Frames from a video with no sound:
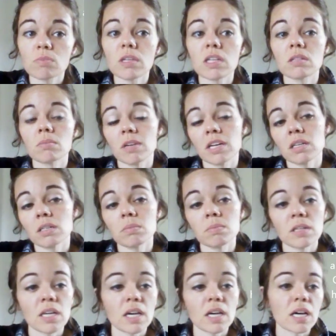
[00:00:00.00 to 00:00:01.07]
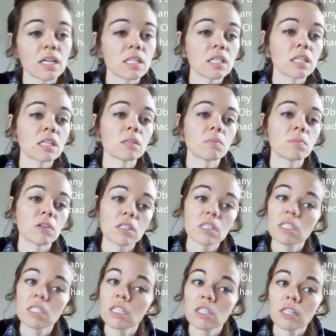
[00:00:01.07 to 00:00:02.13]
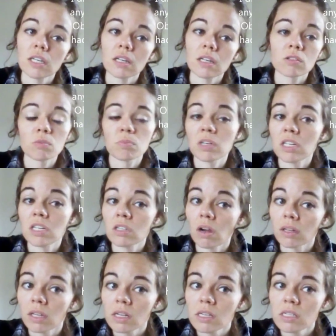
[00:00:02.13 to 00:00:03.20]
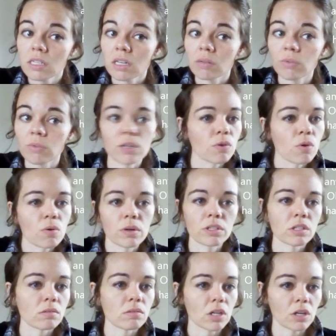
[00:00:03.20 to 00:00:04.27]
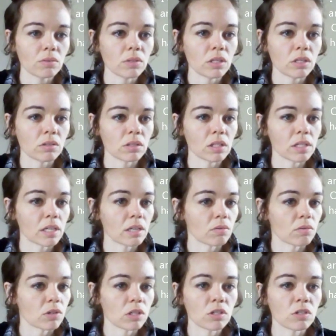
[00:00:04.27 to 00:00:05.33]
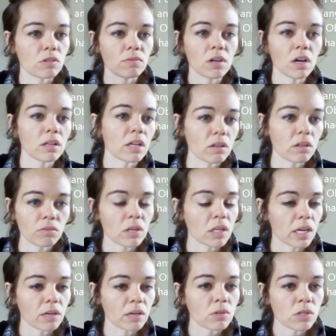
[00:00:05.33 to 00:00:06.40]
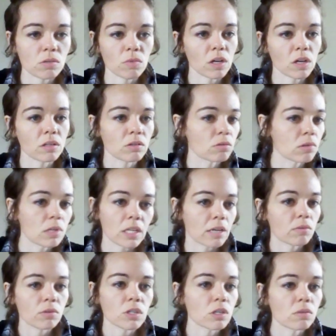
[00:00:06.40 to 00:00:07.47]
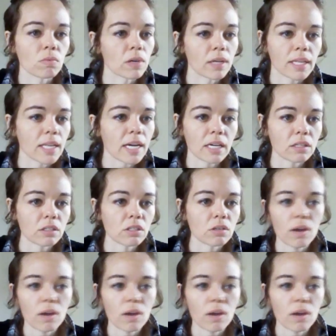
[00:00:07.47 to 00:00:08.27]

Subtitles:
and because my husband had experience teaching English, but he taught in London, where of course you don't use the language because you've got like three languages in one class.